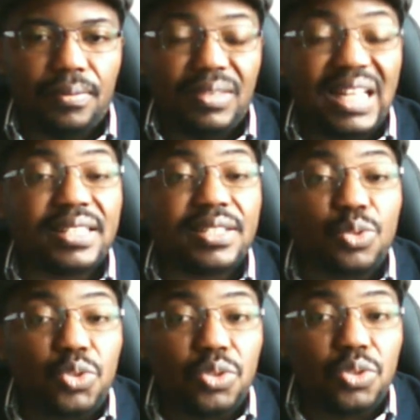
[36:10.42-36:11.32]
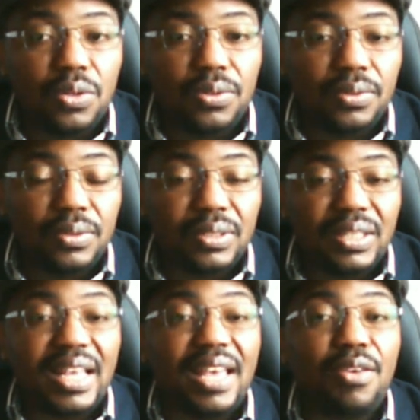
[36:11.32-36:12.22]
That is to show you
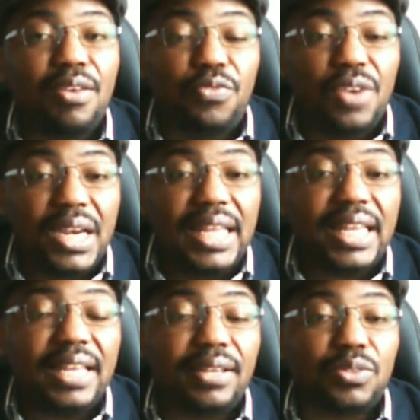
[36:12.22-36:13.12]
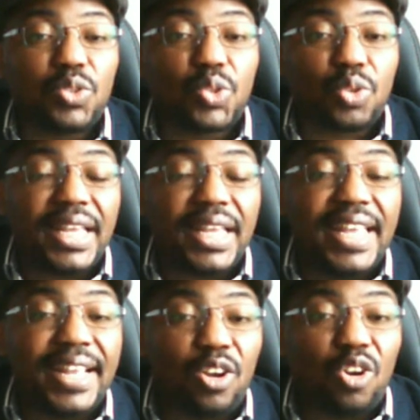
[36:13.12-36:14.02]
a very strong
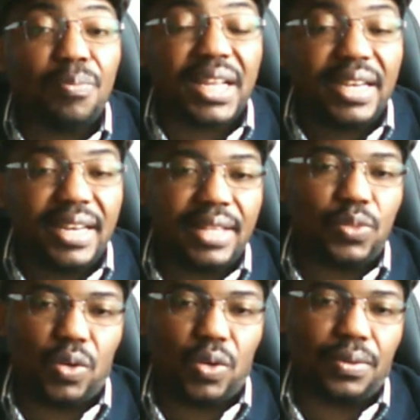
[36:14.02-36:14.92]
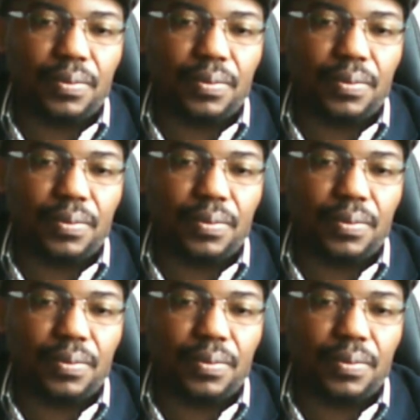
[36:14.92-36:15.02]
economic network.